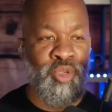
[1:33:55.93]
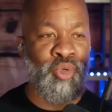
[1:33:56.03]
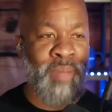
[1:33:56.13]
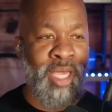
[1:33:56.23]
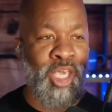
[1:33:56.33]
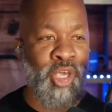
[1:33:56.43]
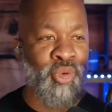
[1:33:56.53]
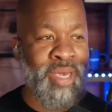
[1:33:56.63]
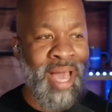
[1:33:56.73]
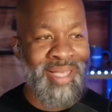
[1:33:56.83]
use my
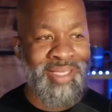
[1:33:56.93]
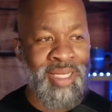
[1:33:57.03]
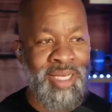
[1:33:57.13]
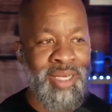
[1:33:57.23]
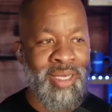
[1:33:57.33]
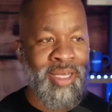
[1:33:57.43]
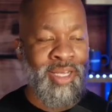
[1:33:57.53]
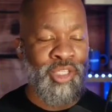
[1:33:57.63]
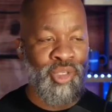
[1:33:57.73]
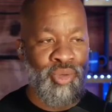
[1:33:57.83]
curiosity
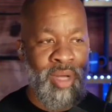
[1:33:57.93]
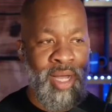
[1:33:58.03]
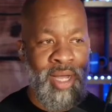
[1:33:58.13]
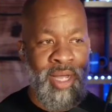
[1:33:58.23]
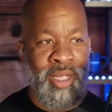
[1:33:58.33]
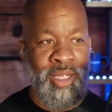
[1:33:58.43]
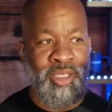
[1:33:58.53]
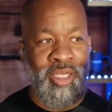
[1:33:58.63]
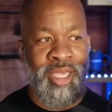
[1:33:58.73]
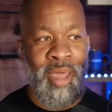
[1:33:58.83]
to